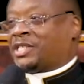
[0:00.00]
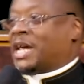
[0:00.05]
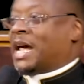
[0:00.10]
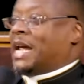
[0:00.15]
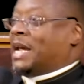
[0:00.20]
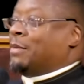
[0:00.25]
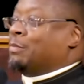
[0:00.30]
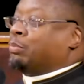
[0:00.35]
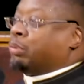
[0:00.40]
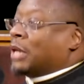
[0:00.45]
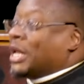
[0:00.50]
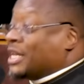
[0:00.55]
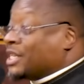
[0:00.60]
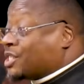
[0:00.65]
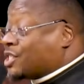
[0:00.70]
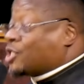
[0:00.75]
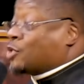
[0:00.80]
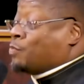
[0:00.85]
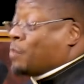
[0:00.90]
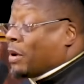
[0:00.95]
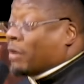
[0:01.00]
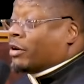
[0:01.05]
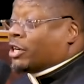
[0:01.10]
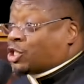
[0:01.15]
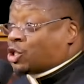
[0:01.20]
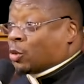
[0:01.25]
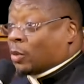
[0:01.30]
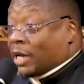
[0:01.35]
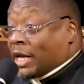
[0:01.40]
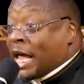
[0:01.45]
the same place
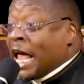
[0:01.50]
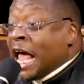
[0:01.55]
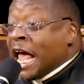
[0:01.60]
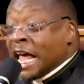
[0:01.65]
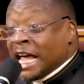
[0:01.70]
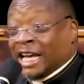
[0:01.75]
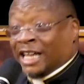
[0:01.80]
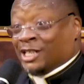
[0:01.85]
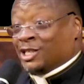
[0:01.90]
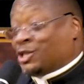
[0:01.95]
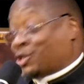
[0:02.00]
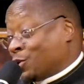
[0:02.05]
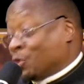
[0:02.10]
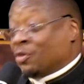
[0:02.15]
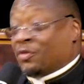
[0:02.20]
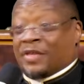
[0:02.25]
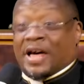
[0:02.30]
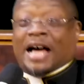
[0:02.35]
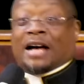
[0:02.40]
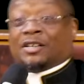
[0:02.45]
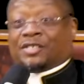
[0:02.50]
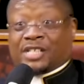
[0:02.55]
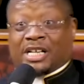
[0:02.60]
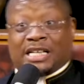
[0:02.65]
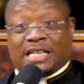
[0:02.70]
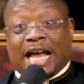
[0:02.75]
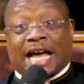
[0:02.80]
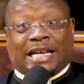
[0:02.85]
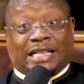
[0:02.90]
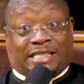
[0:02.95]
spiritually in
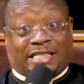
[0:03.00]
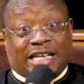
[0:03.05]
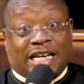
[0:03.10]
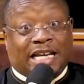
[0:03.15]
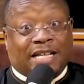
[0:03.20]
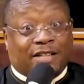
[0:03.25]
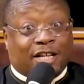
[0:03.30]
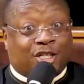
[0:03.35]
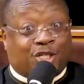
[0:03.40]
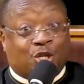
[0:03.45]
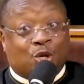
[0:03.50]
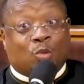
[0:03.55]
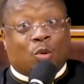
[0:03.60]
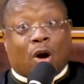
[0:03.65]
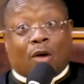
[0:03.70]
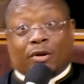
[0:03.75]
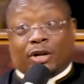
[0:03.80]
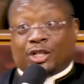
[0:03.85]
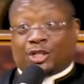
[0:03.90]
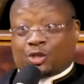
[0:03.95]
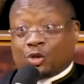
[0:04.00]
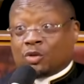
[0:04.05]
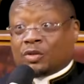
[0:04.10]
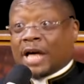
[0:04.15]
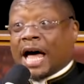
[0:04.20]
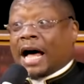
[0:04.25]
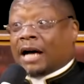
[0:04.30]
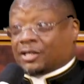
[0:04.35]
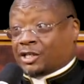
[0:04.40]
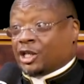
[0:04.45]
2019 that you were in
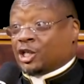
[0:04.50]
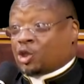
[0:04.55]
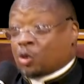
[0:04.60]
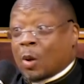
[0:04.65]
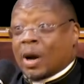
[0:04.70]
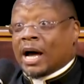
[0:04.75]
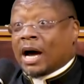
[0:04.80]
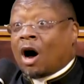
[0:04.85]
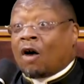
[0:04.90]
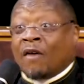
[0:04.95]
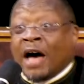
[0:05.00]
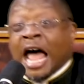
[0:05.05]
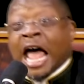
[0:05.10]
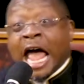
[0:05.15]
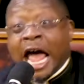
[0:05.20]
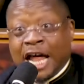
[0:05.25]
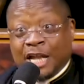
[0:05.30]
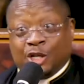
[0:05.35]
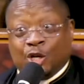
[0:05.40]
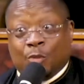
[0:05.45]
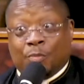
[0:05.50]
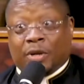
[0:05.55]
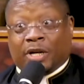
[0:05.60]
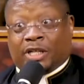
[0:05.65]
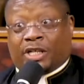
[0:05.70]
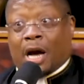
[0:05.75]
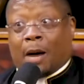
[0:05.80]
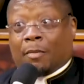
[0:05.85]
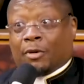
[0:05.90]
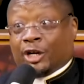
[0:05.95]
2012, and you've
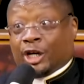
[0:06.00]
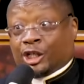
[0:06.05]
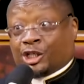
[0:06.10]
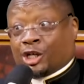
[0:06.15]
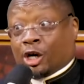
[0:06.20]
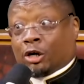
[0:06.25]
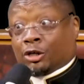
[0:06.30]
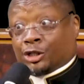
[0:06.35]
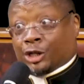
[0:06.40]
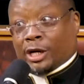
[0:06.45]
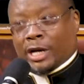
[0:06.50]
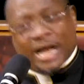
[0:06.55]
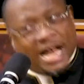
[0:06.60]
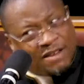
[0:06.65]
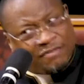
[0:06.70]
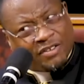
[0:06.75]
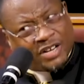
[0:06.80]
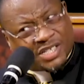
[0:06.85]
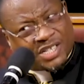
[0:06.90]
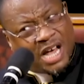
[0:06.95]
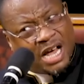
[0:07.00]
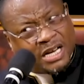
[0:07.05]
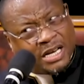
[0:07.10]
been coming to church every